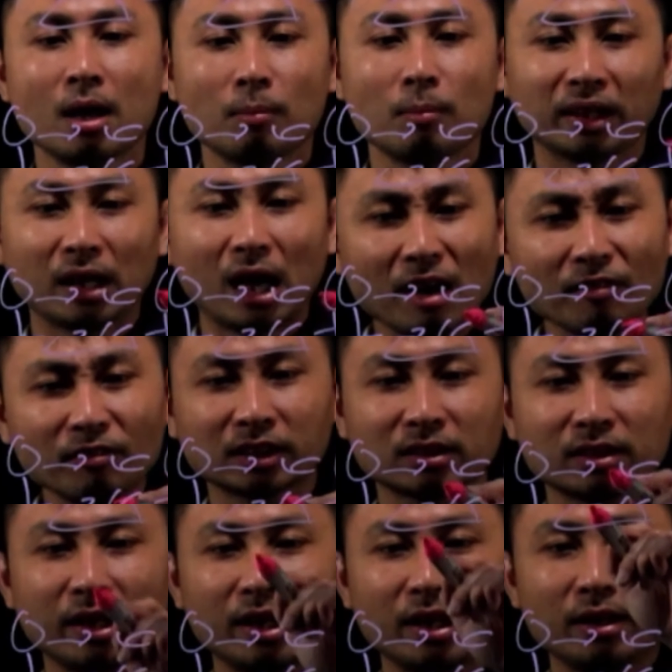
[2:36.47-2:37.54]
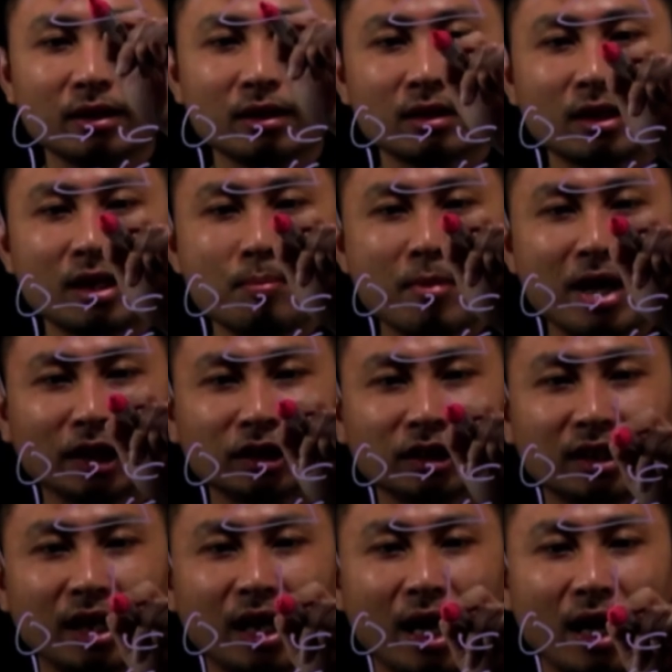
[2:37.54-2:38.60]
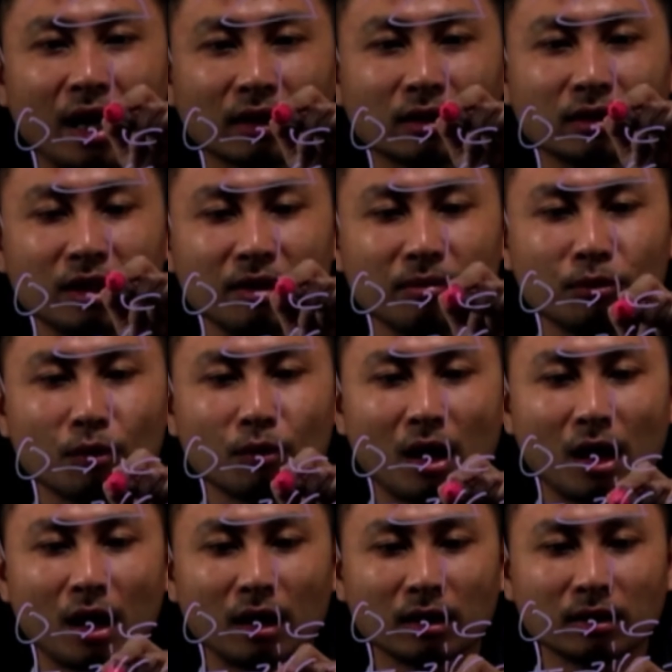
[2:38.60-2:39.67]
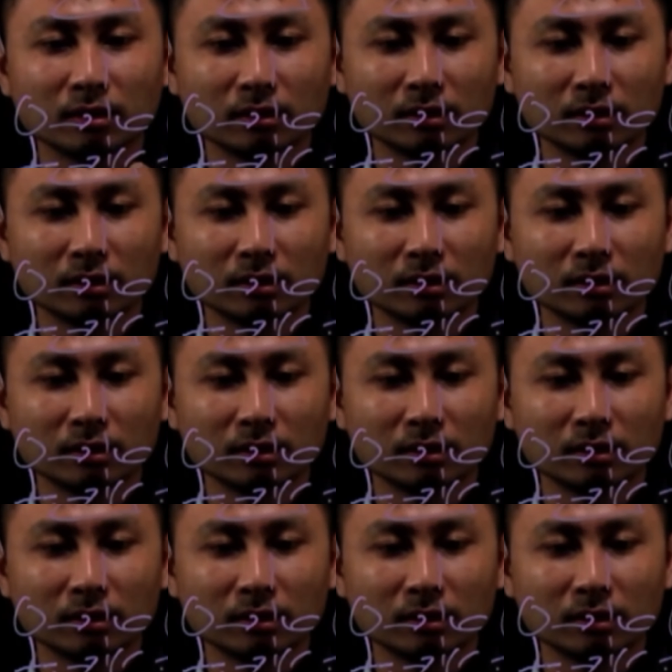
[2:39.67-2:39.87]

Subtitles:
But obviously, imagine that if you are